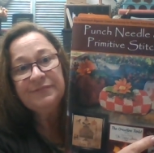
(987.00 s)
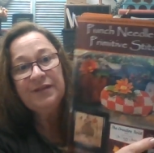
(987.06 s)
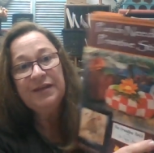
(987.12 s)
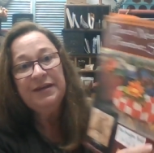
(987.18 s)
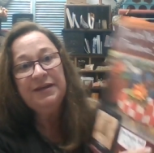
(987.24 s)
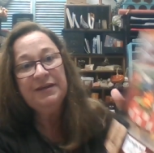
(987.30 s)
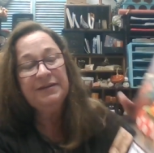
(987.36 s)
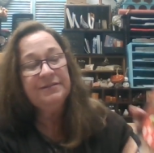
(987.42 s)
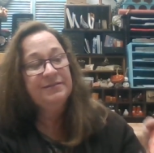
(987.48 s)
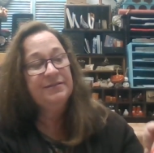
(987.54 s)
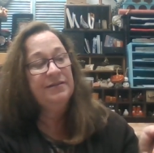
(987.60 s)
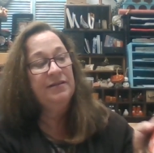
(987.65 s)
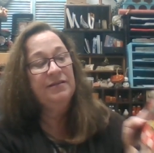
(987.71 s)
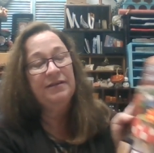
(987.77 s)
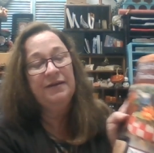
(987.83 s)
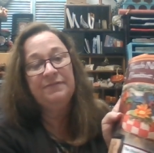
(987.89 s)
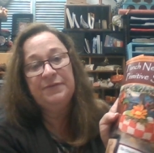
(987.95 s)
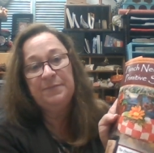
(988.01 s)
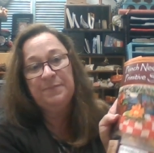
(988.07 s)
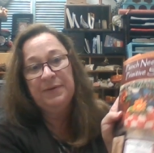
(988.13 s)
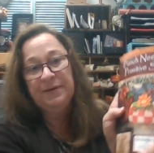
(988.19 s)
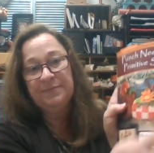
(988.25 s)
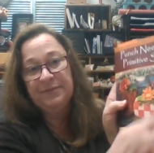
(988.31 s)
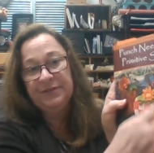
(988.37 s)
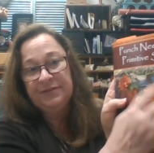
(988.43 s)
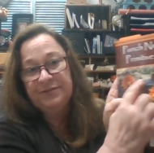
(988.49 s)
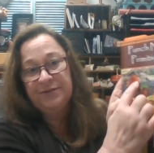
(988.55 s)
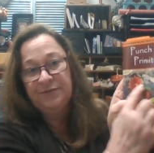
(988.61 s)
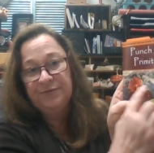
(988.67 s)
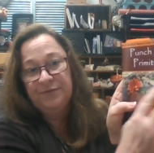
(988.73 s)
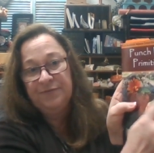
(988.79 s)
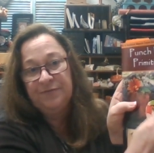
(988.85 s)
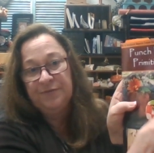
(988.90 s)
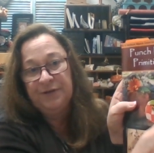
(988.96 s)
And I love the pumpkins on
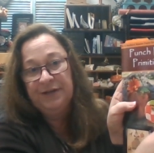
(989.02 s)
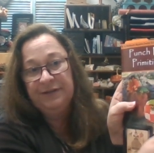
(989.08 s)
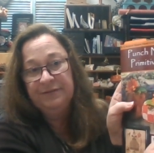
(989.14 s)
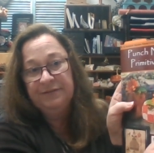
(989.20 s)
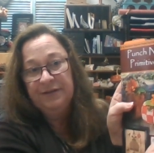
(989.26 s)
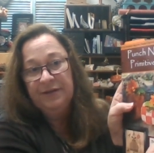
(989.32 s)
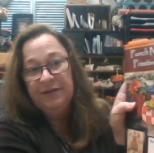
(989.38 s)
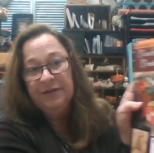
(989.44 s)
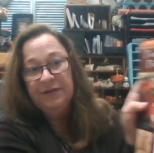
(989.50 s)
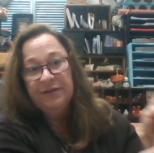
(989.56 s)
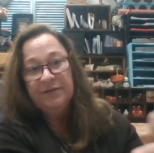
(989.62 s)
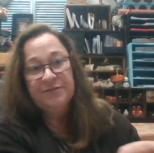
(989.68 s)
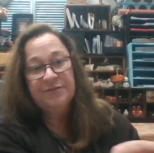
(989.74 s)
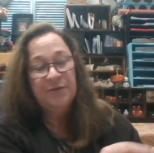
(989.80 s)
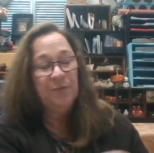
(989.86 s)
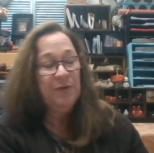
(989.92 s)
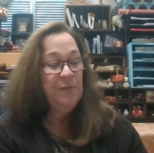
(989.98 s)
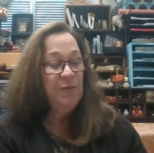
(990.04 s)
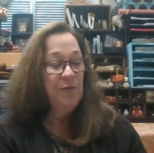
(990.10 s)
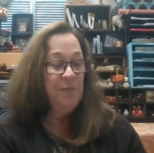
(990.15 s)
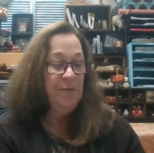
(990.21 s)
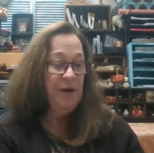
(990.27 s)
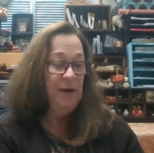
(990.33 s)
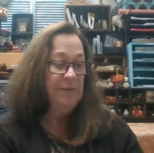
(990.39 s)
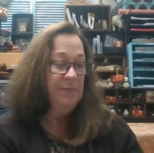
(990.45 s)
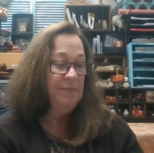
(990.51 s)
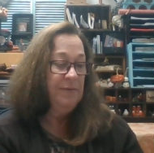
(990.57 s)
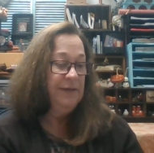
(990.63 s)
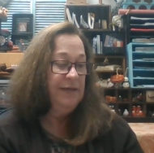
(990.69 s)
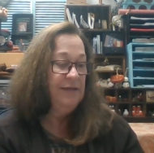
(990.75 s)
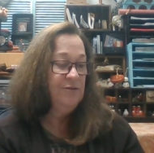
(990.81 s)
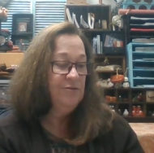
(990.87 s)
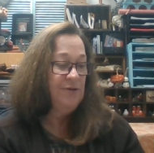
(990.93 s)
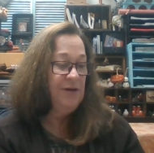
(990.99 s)
the front. So we will
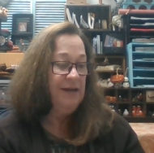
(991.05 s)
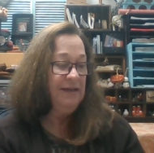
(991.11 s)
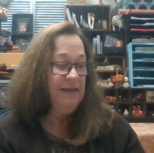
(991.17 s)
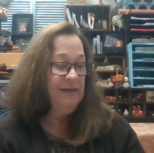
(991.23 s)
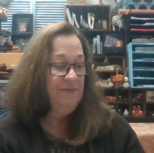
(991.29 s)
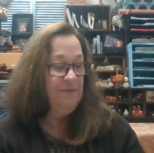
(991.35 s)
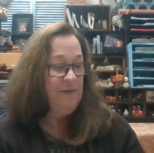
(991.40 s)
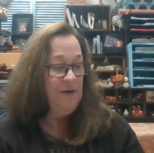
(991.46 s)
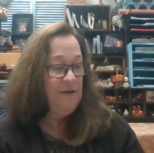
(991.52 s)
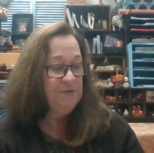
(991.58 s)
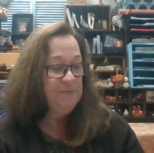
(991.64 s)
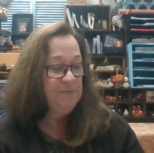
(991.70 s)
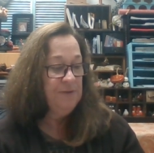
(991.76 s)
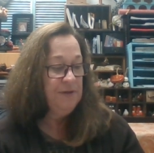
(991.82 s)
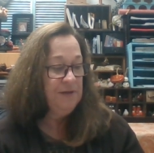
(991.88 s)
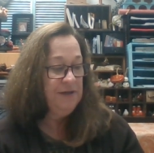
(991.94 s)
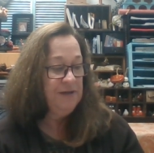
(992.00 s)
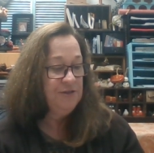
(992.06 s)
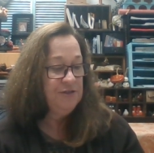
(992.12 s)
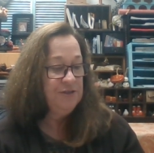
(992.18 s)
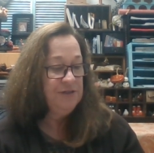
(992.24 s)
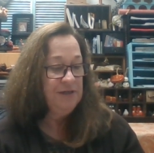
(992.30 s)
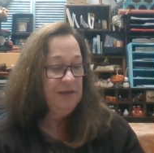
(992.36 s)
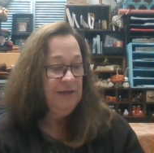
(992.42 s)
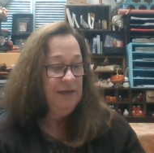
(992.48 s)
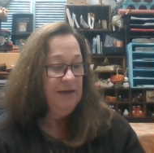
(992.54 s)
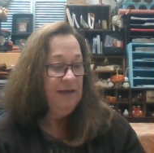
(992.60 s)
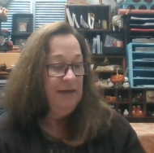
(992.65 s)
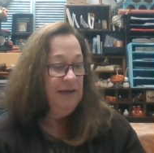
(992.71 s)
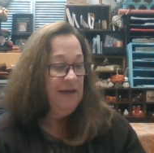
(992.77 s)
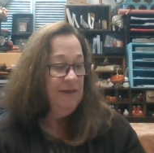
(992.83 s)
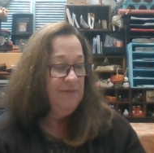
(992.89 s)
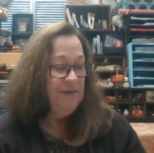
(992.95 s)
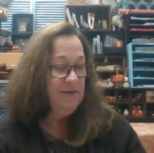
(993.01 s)
probably try to get those punched.
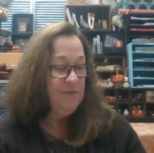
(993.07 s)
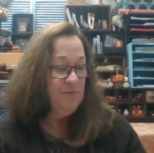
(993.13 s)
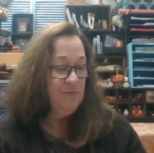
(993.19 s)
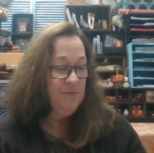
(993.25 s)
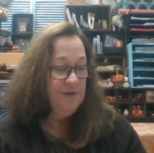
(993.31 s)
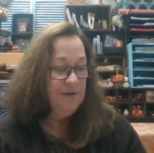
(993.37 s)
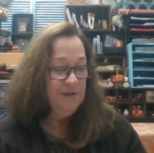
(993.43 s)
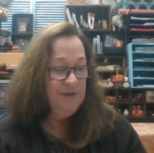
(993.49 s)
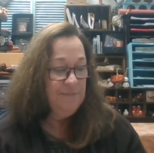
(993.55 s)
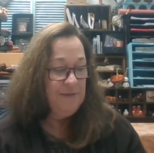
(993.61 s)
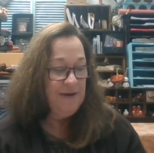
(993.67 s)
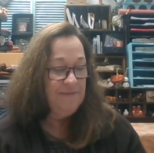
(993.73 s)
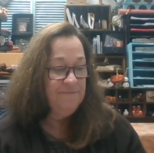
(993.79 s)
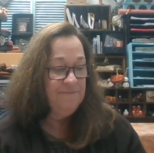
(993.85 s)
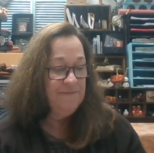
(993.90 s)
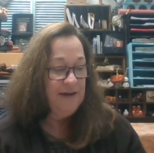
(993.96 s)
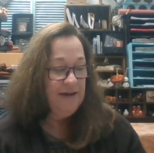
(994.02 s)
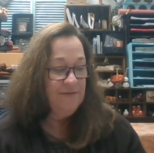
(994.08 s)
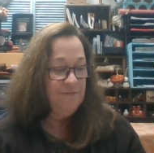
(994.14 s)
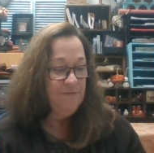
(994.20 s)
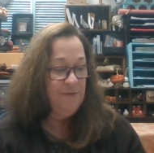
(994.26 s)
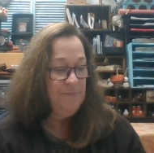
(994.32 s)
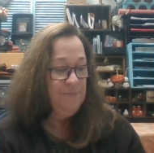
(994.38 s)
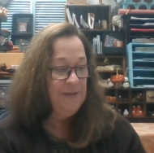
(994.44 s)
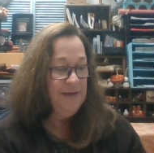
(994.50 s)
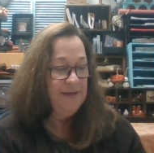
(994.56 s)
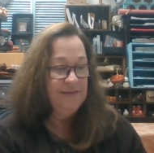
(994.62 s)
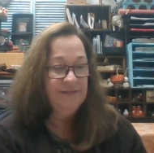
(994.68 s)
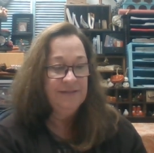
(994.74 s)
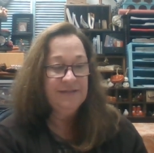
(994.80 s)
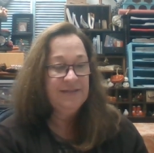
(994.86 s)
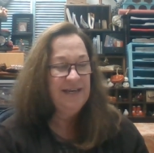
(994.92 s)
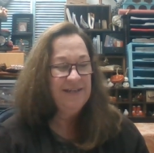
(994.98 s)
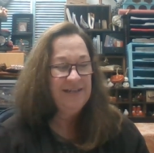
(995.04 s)
And then really my favorite
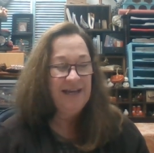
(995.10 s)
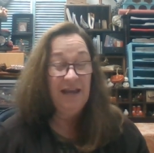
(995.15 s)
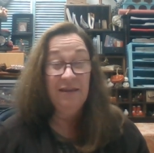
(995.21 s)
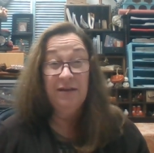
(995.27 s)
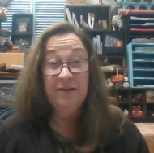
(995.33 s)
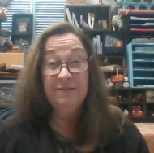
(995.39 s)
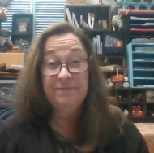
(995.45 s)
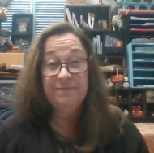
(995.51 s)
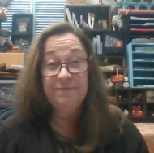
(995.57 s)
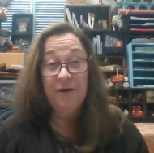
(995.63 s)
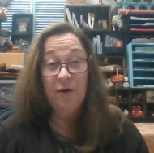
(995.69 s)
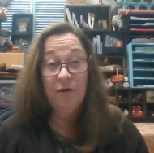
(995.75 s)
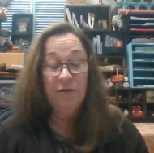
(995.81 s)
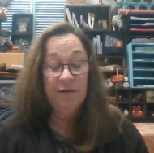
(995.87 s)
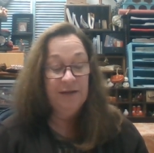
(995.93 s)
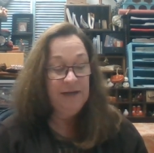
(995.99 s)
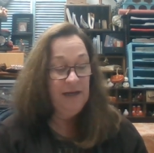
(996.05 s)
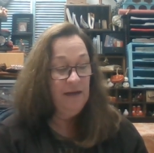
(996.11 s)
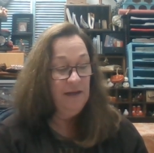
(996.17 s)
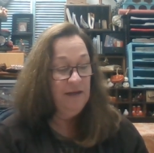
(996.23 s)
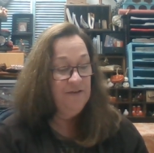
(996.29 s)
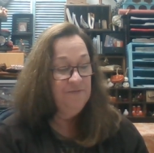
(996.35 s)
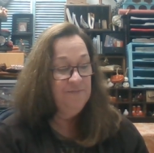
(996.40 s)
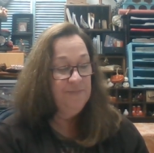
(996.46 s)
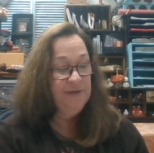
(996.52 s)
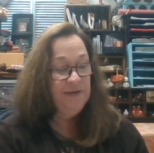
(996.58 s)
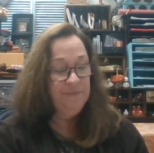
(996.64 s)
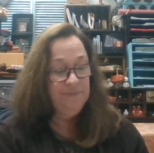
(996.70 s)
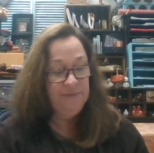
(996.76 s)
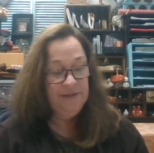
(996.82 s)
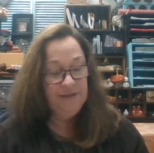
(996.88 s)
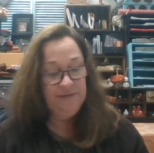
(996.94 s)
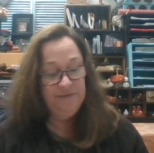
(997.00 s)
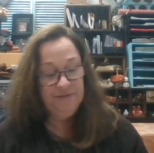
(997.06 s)
pieces. I, I love fall and I love
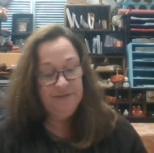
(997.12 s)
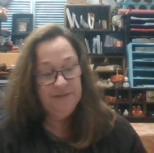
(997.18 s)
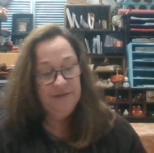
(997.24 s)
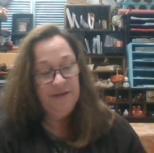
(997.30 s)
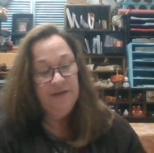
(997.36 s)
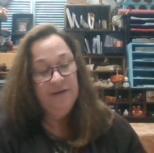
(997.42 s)
pumpkins.